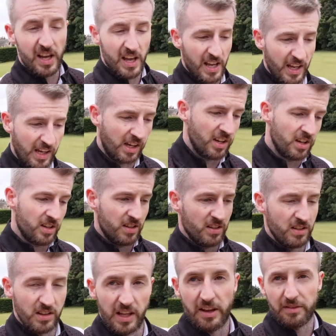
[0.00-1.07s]
hitting it
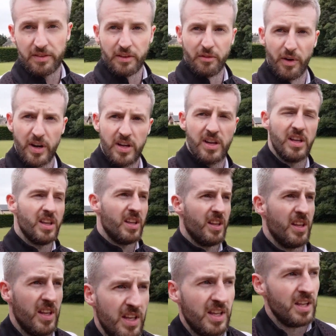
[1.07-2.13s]
left and right.
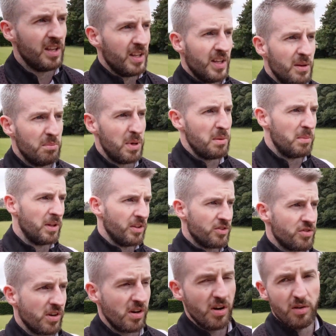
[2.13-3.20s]
Bit of
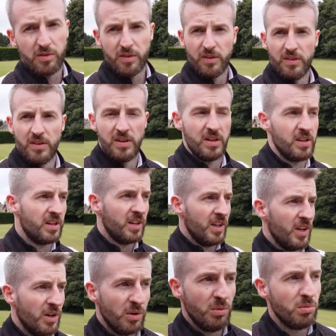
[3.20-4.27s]
military golf.
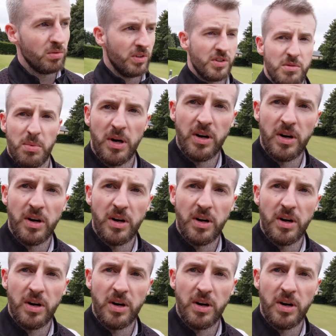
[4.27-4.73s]
Oh, there's a